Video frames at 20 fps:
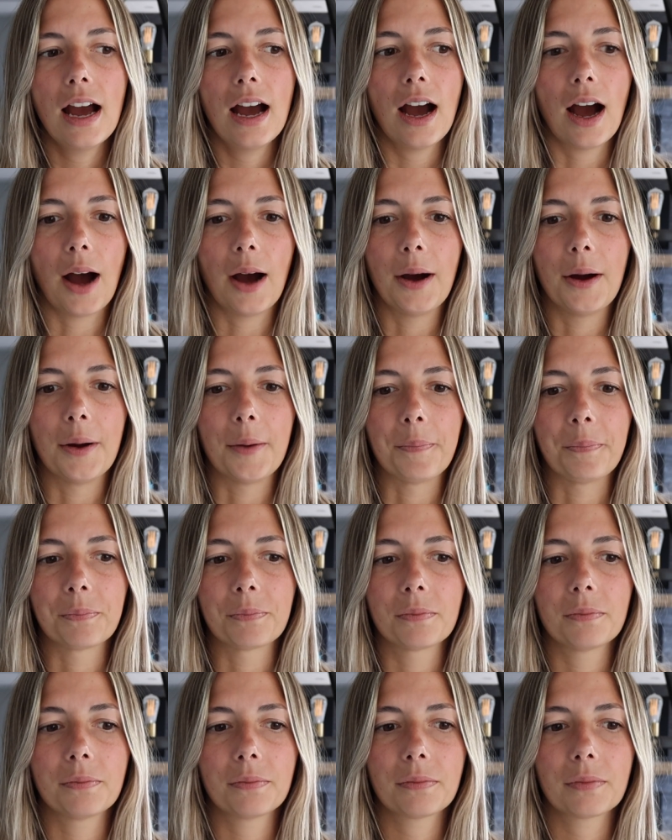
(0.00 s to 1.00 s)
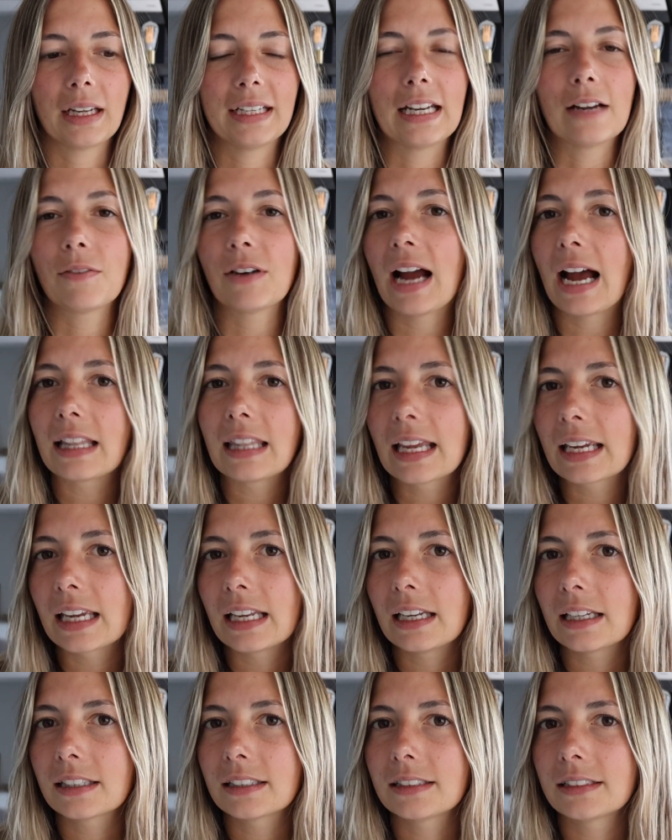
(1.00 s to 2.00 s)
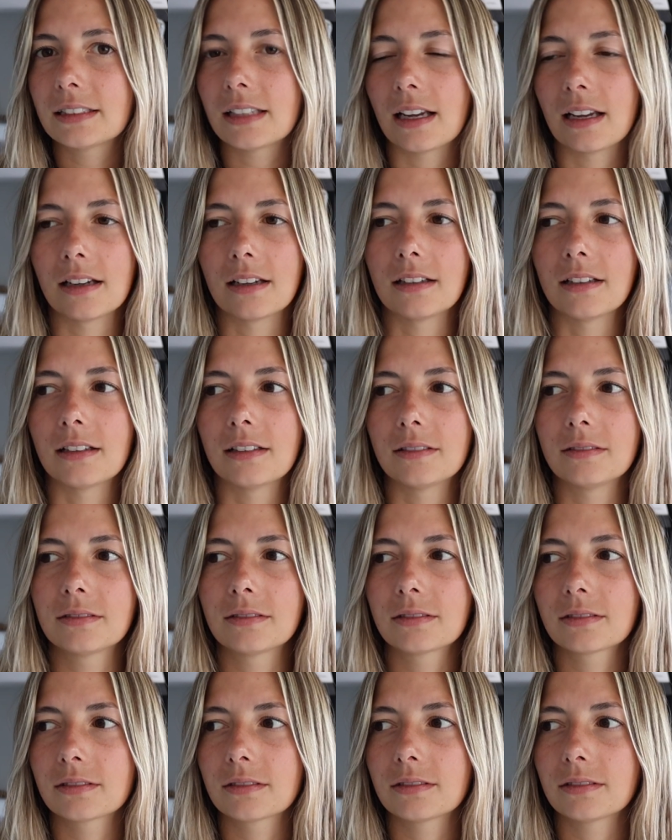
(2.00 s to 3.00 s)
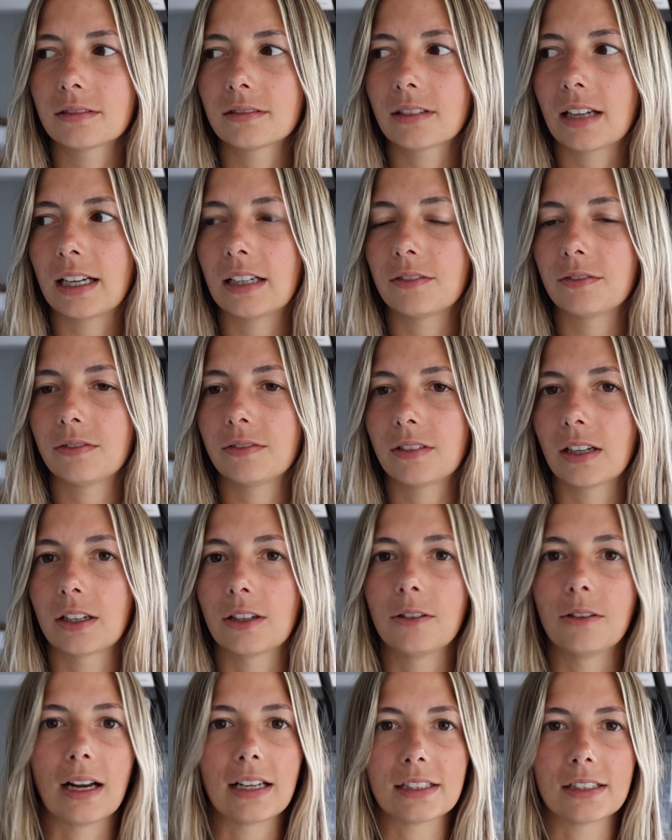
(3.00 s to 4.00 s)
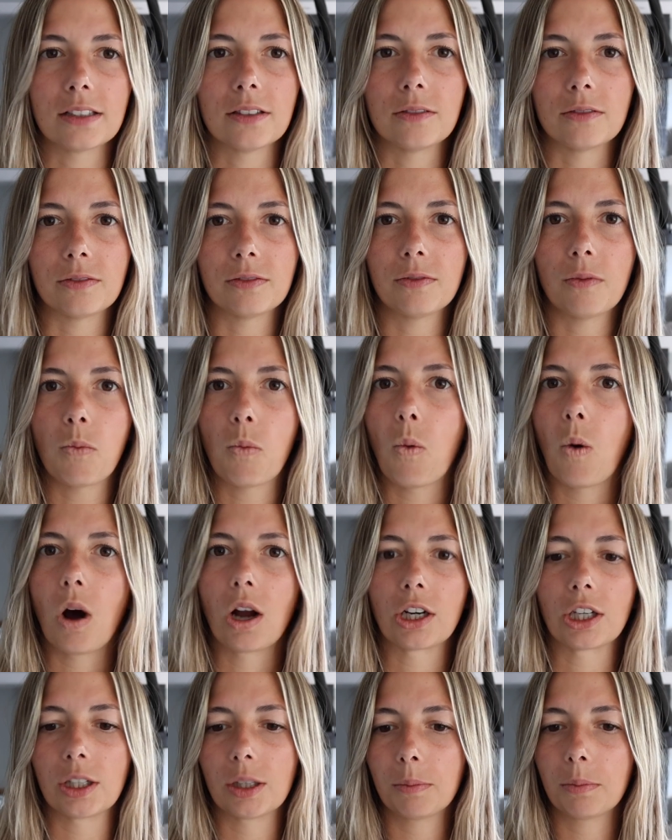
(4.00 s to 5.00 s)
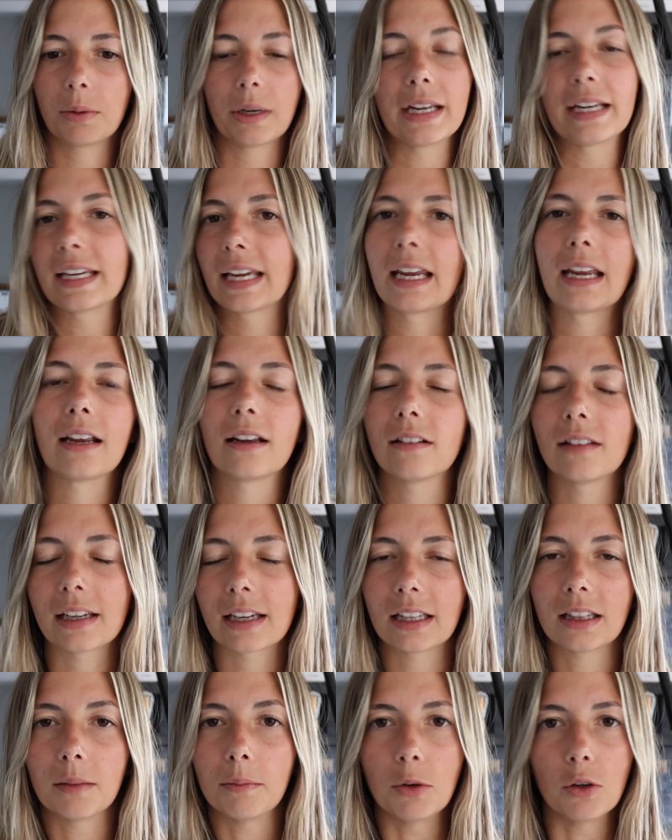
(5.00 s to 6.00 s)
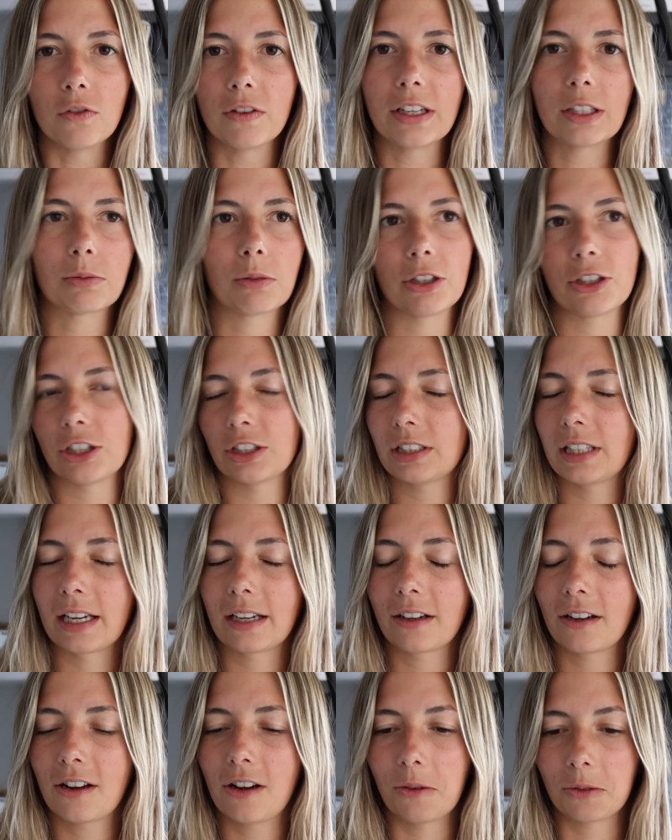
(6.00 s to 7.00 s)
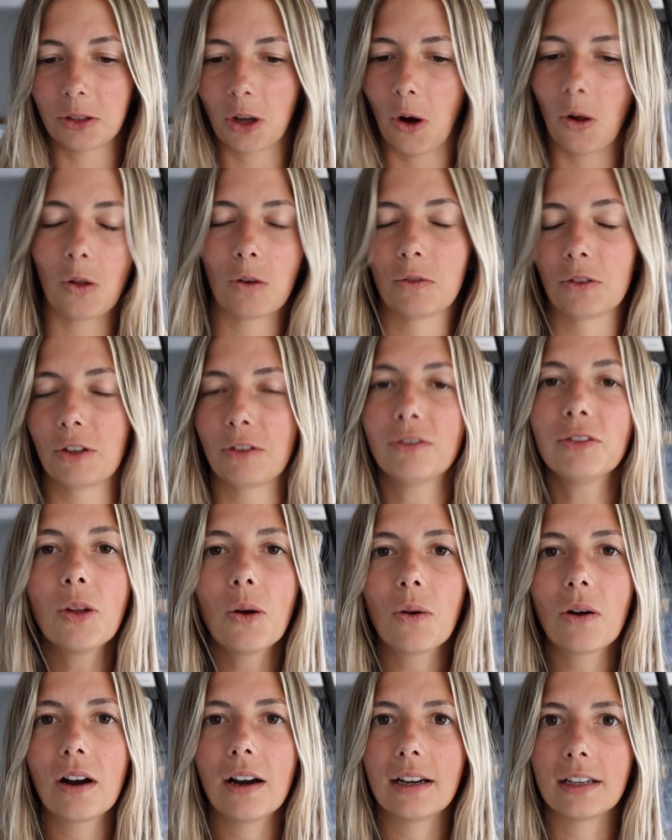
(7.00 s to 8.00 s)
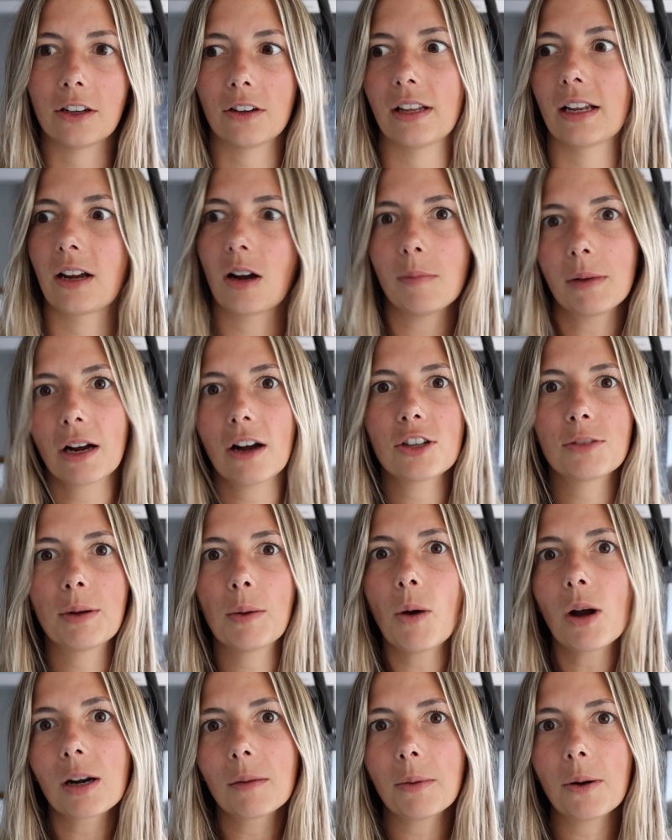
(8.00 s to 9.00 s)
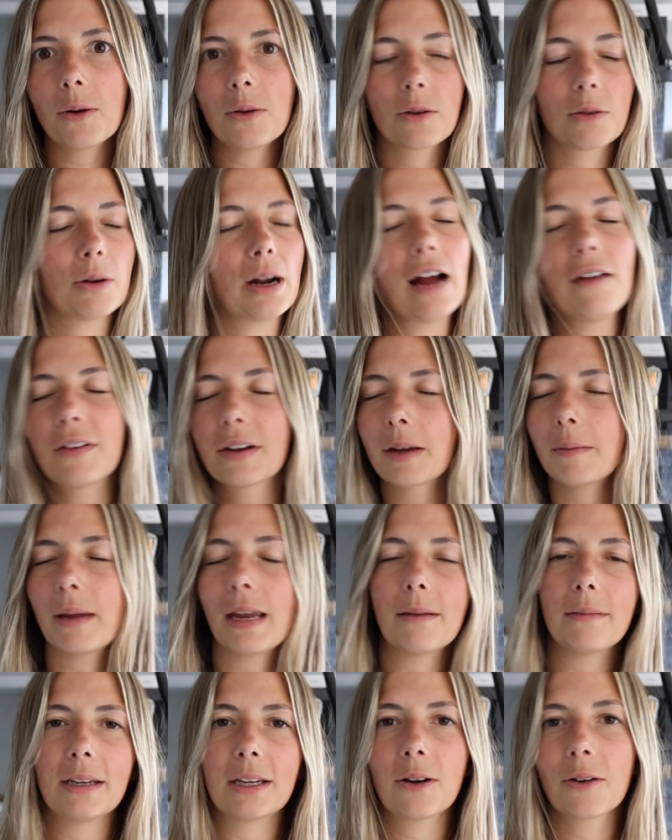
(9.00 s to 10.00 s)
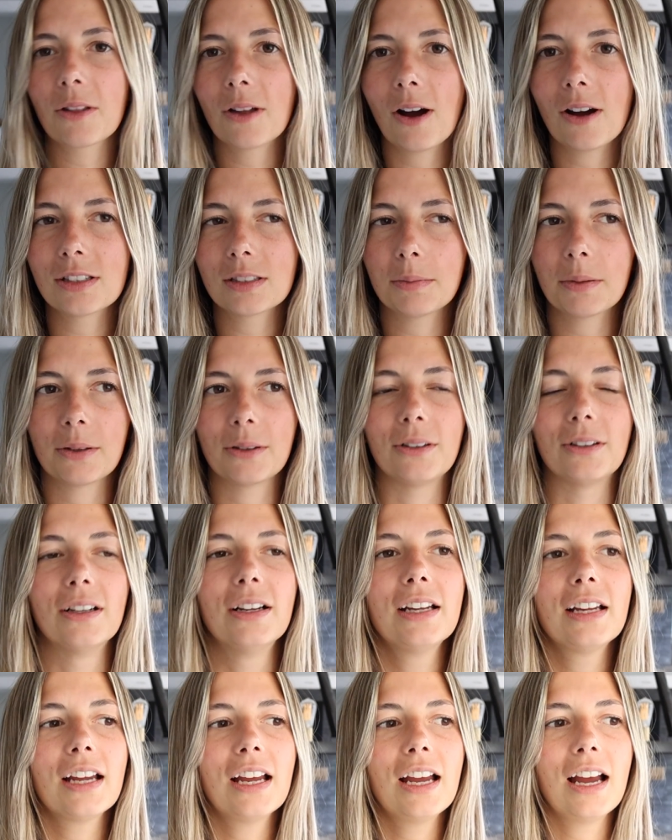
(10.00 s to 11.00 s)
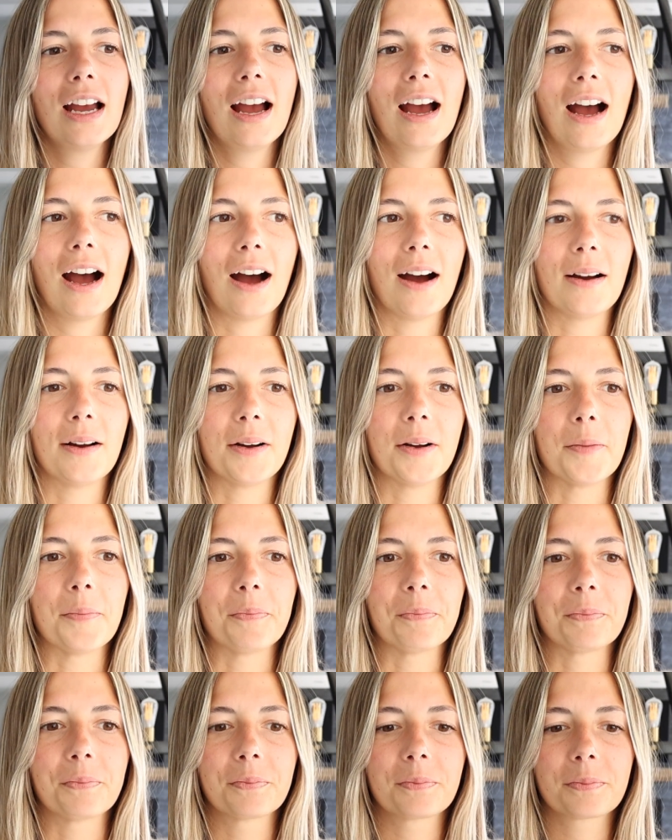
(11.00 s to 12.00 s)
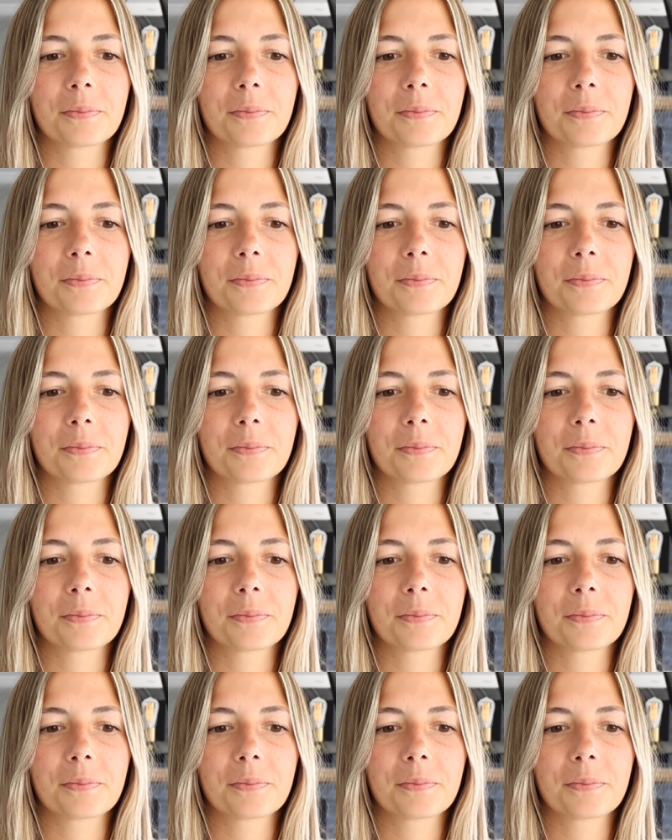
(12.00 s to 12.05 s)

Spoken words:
I never had like kind of aggressive water breaking like in the movies where it just like goes all over the floor and you're like, oh my gosh, my water broke, we're having a baby, go to the hospital. I